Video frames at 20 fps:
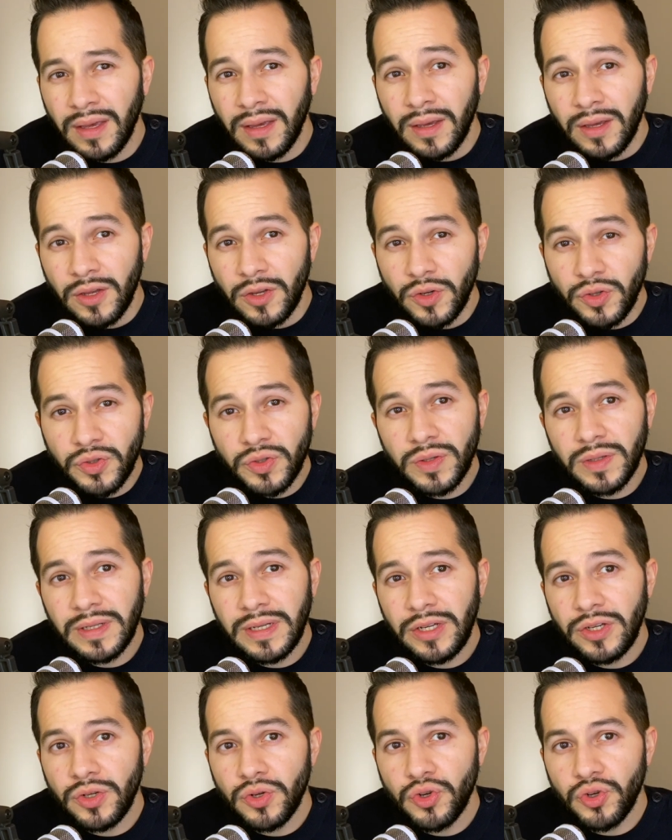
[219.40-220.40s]

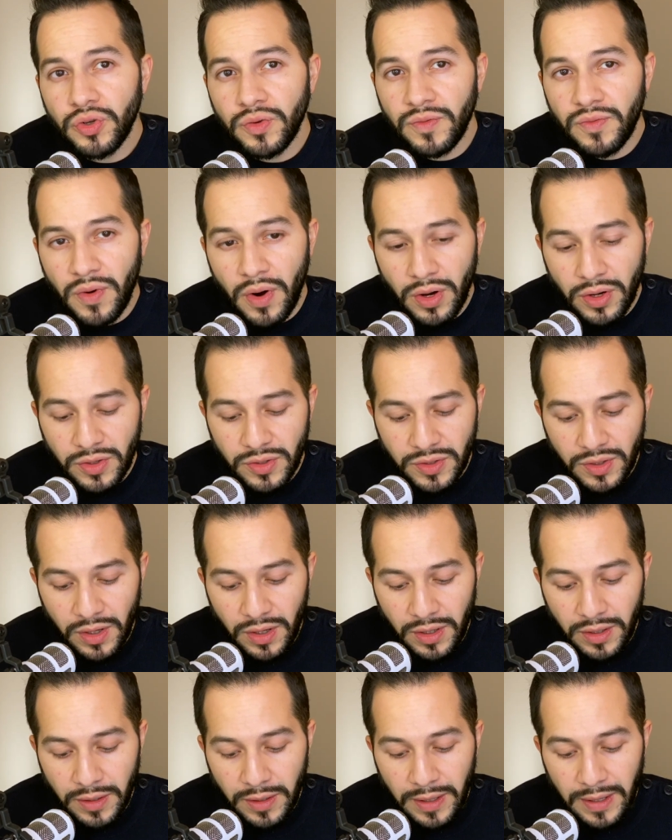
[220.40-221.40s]
usually you should focus
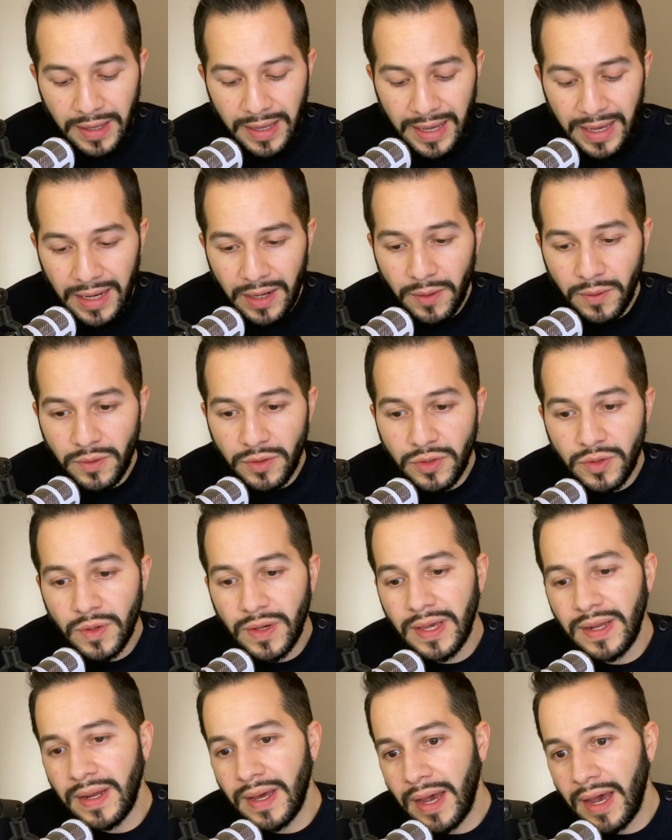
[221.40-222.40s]
on how you
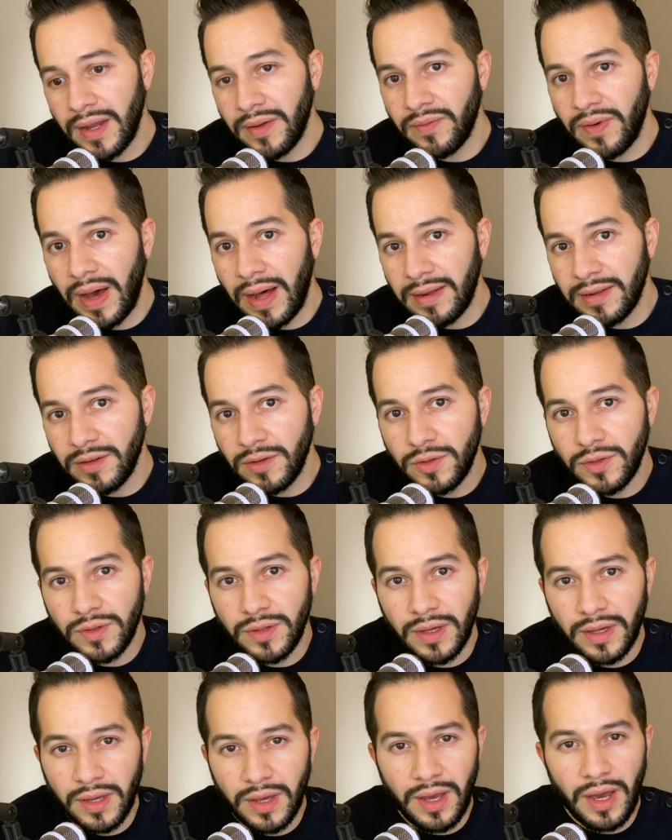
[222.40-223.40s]
can add value to
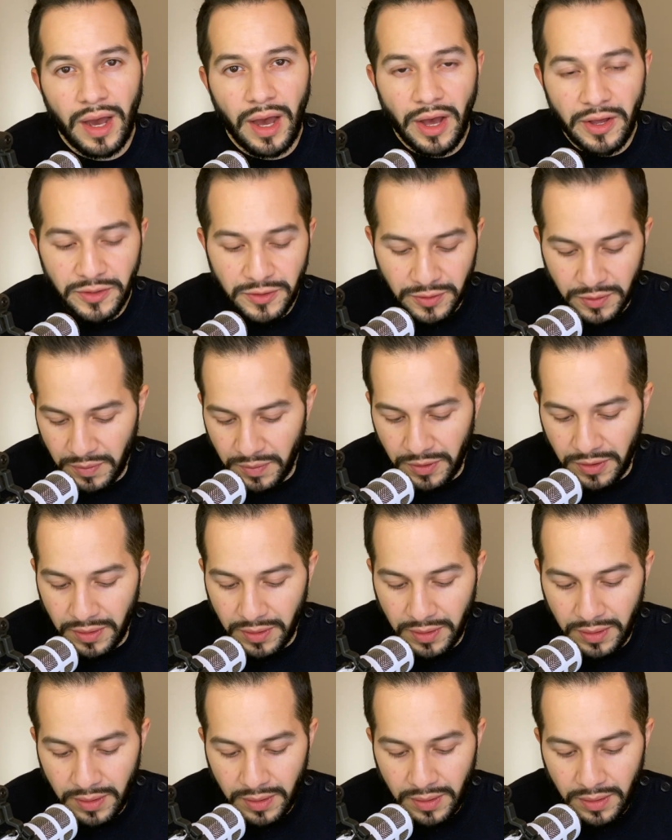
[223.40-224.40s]
the
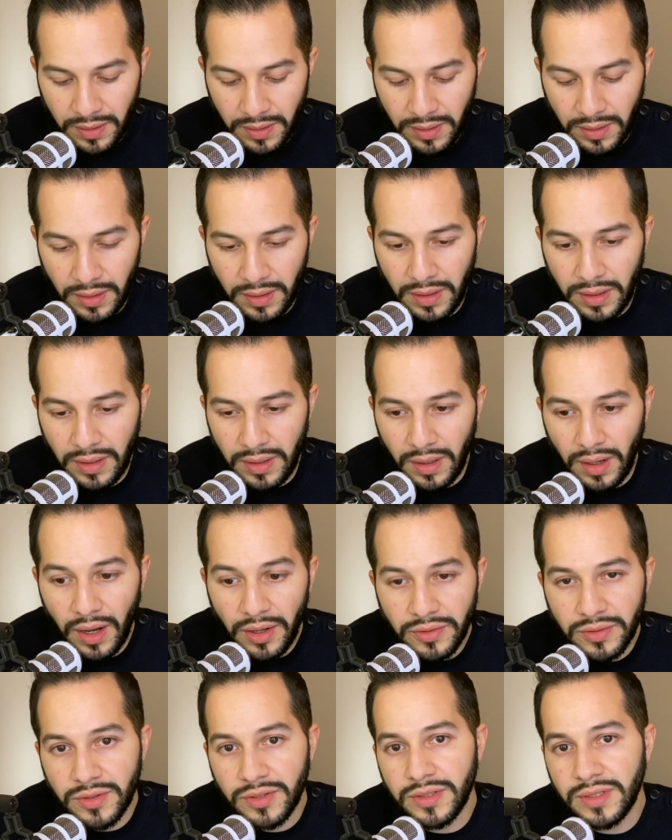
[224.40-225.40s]
customer and
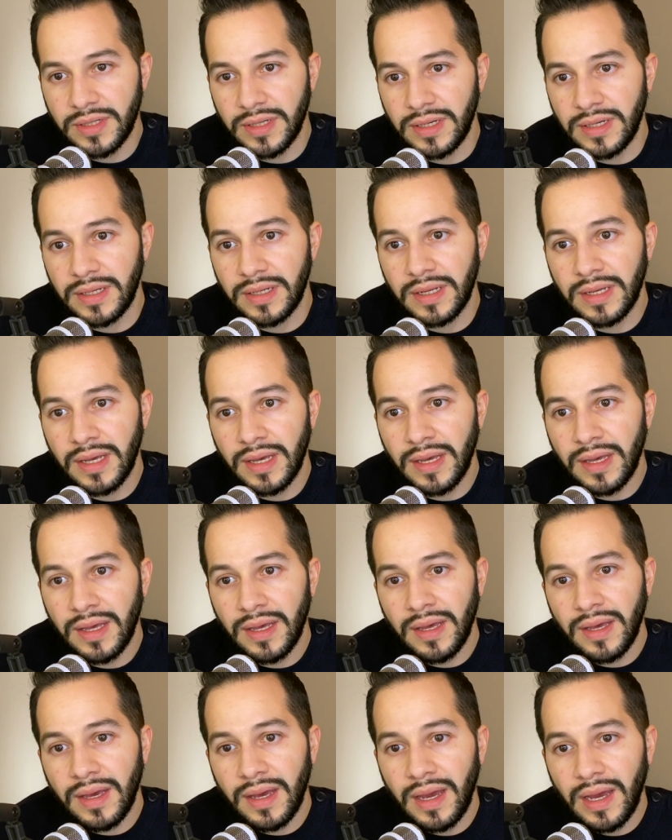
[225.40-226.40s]
understand
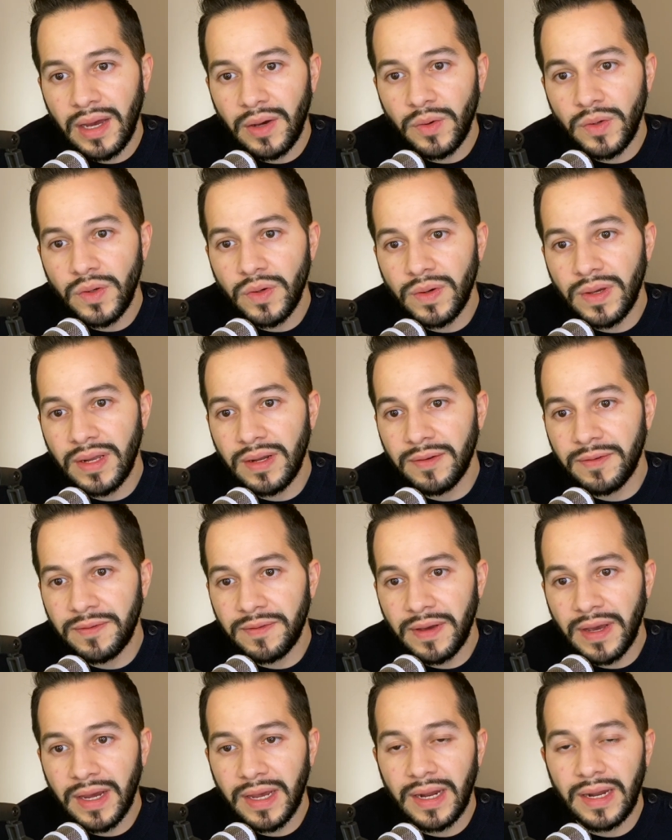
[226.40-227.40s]
how you can
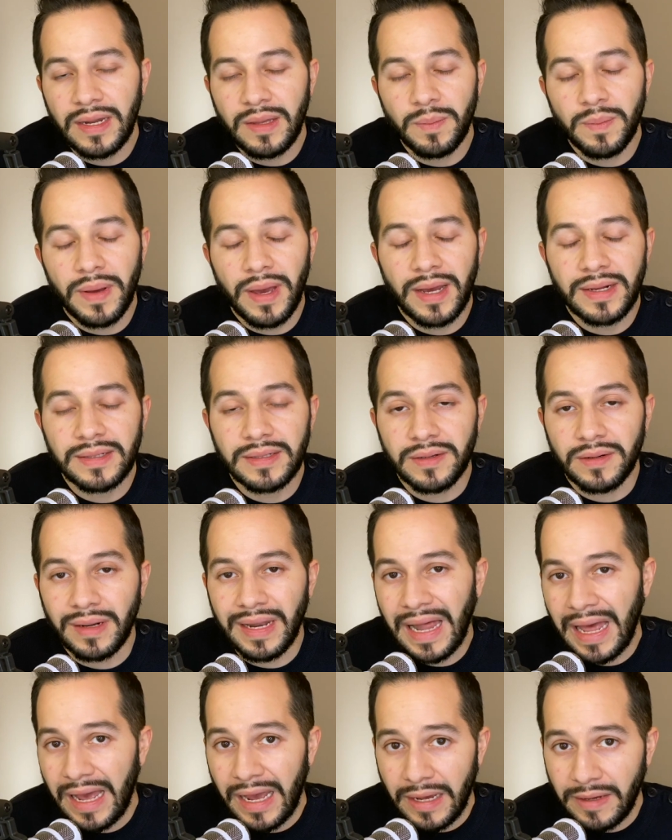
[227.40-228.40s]
affect and impact their
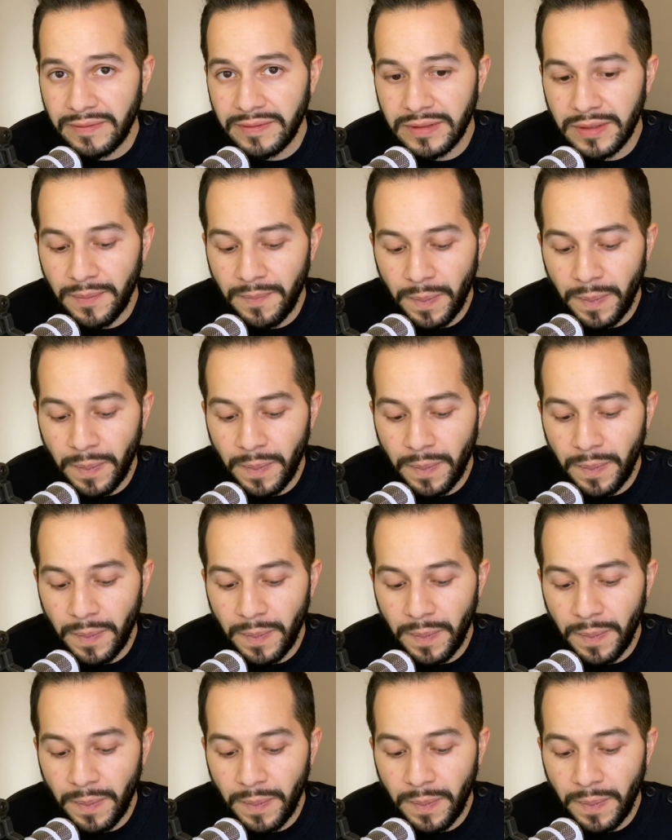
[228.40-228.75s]
lives.